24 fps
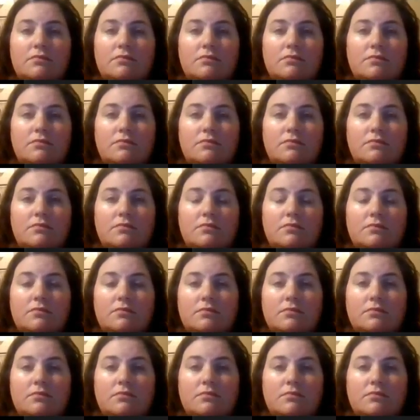
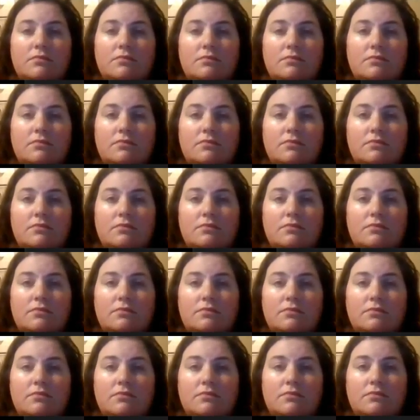
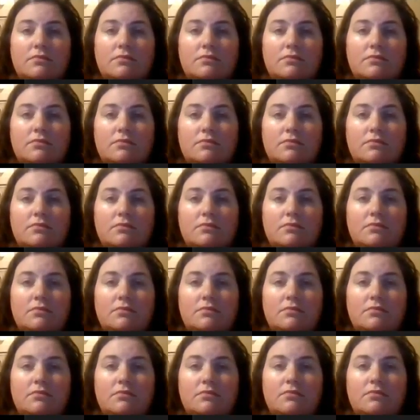
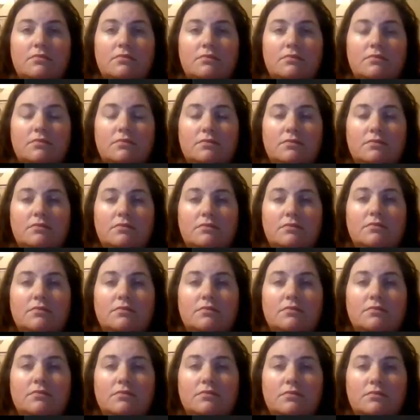
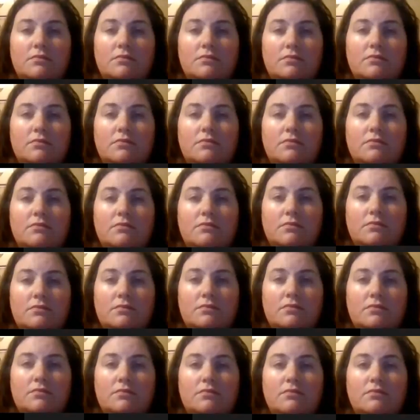
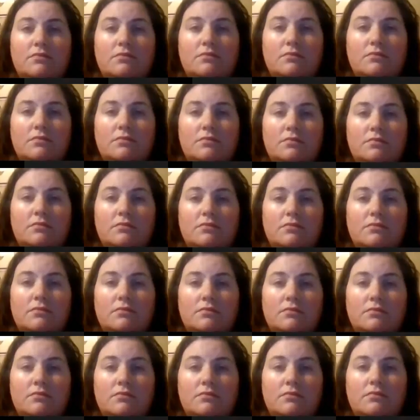
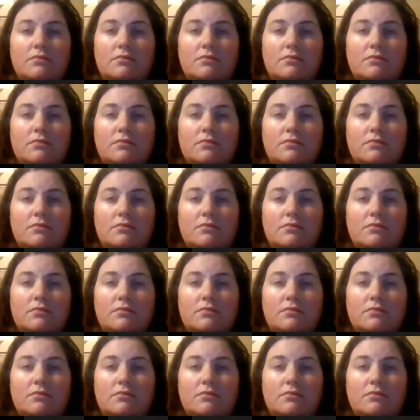No words are spoken by the person on screen.